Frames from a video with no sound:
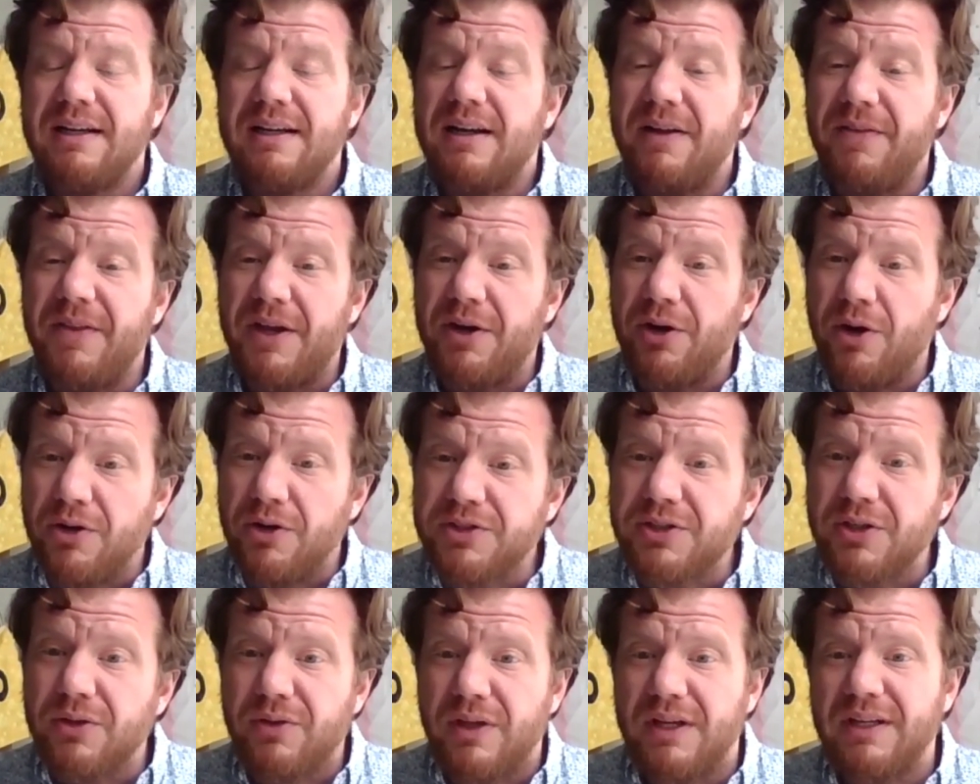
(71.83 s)
And that
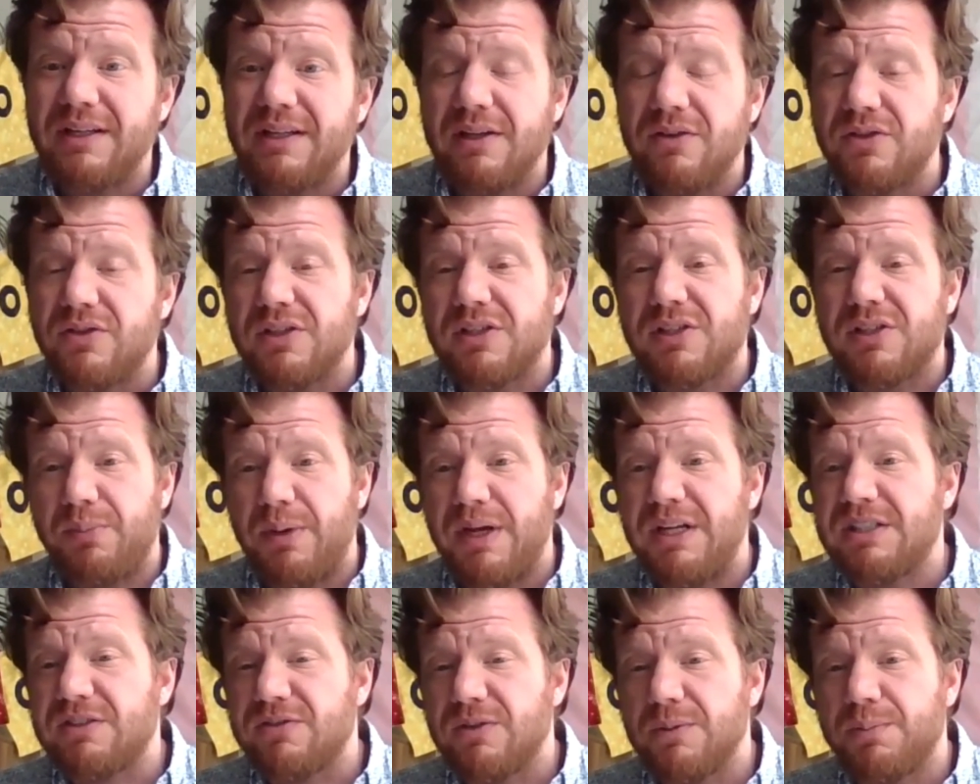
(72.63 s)
also then gives a
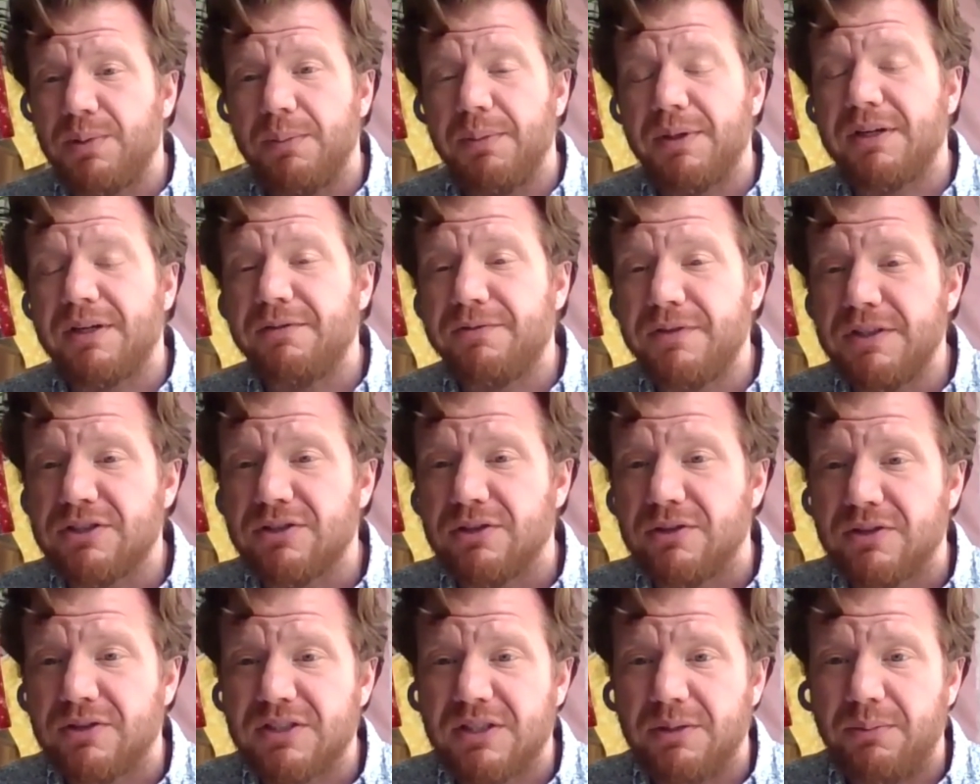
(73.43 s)
space for public
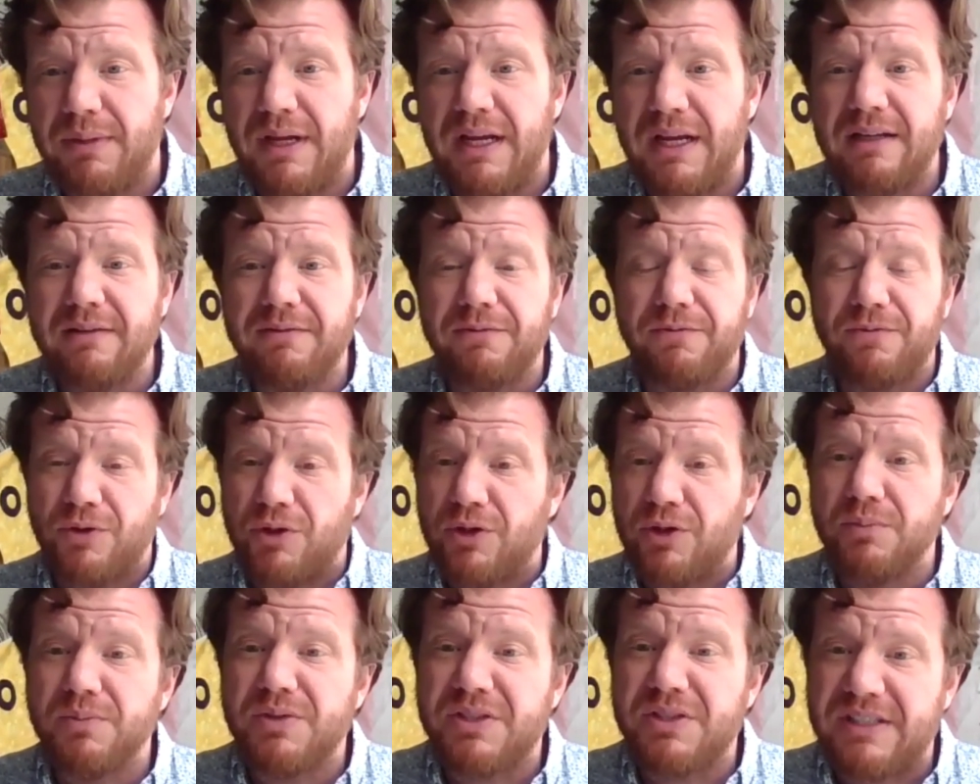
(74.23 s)
officials to make
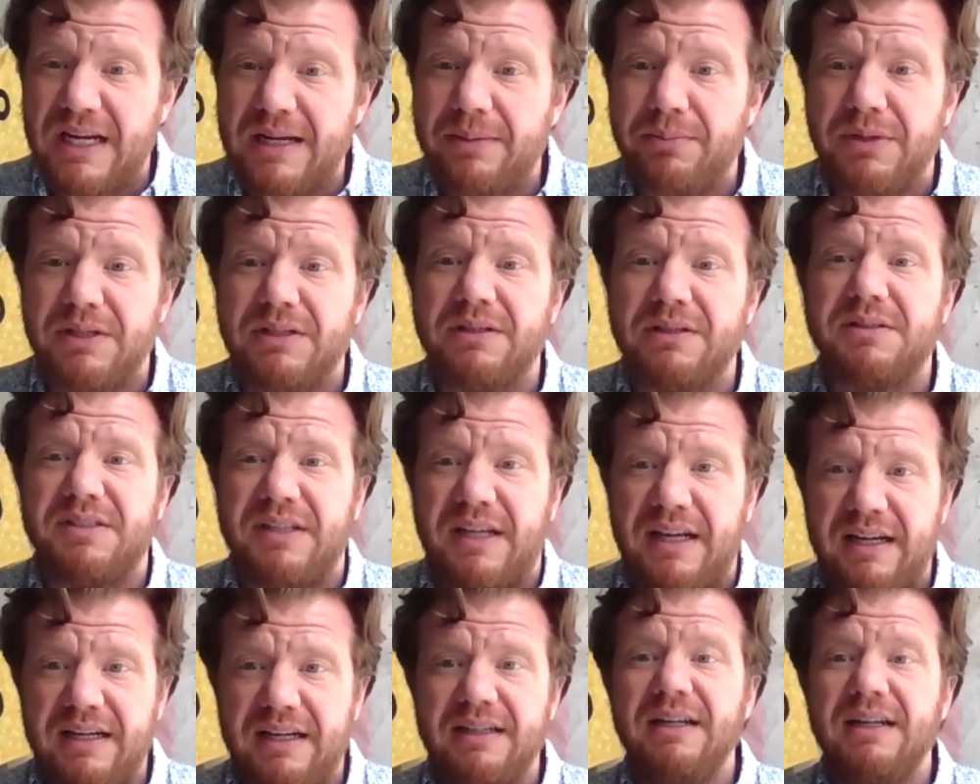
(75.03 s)
firm statements
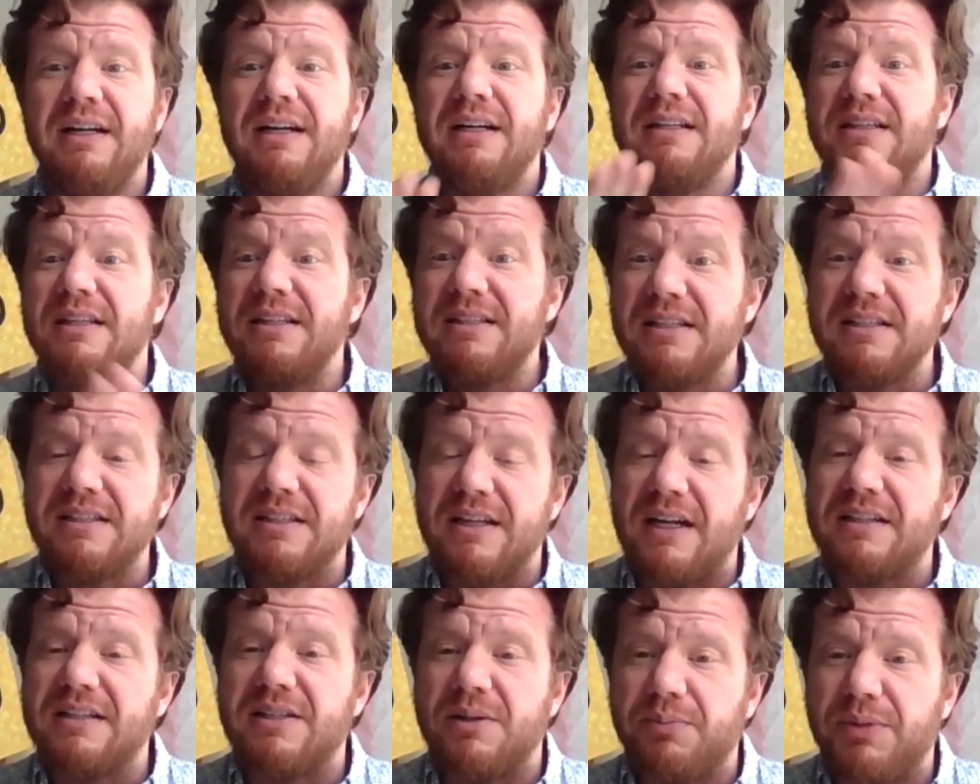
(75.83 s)
saying, this is
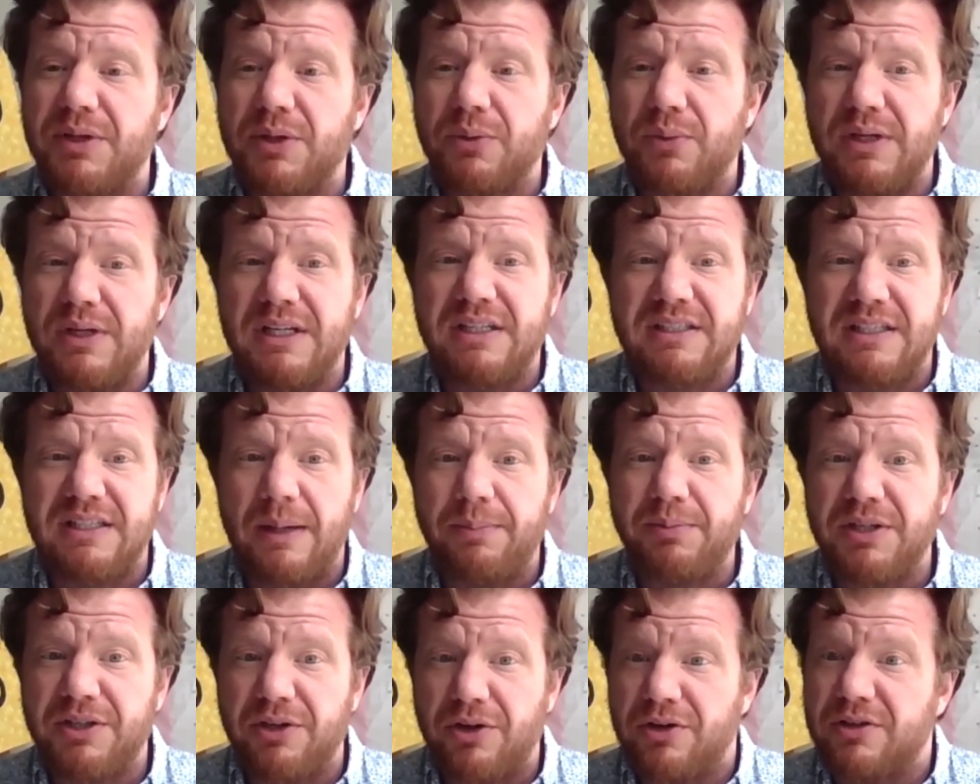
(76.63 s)
not something we
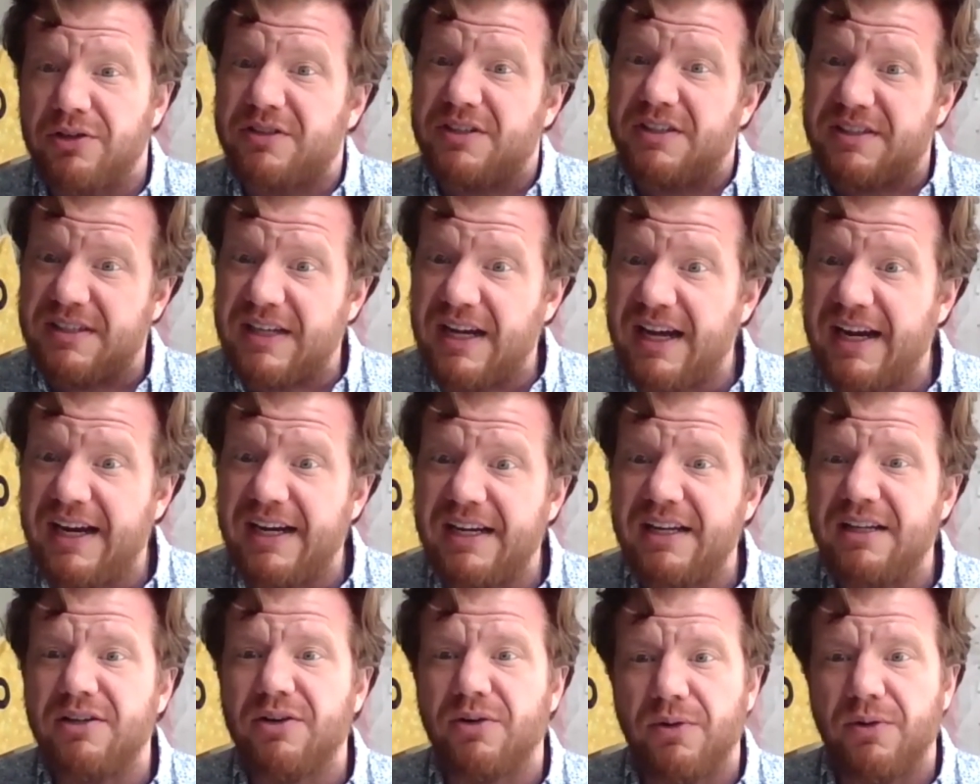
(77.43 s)
accept in our
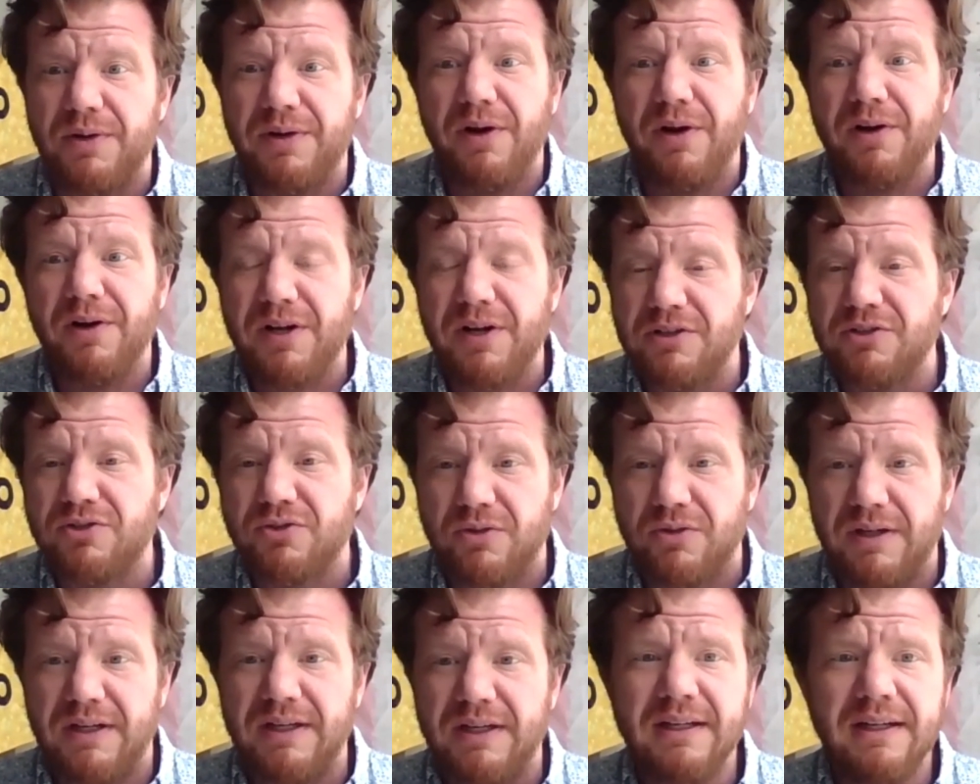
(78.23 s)
society or in our
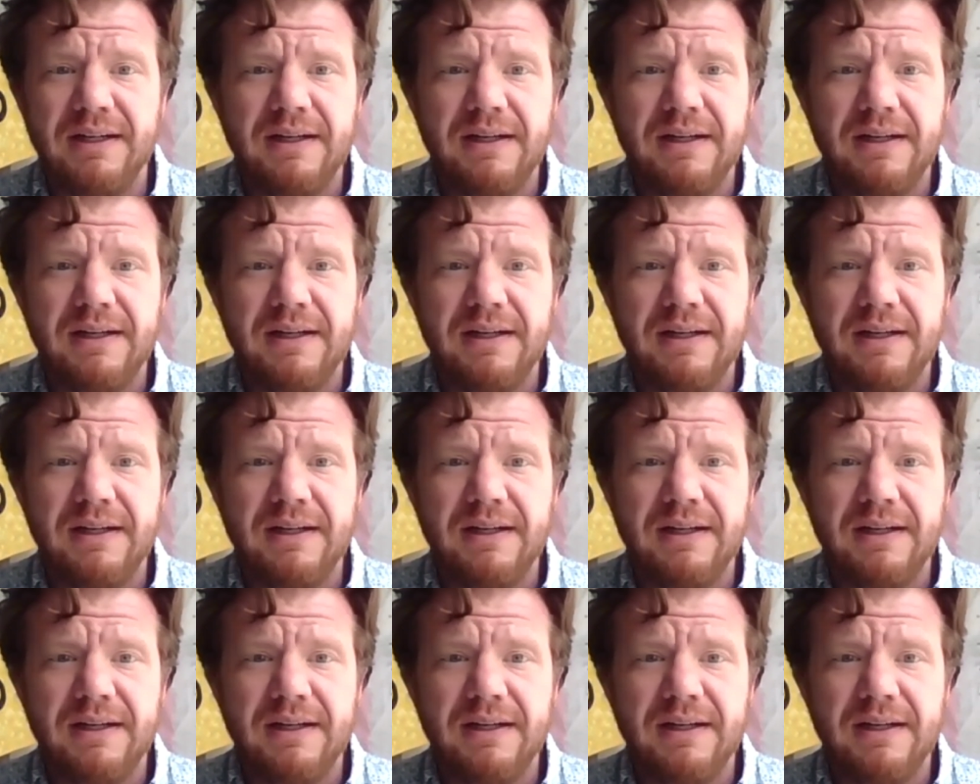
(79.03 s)
country.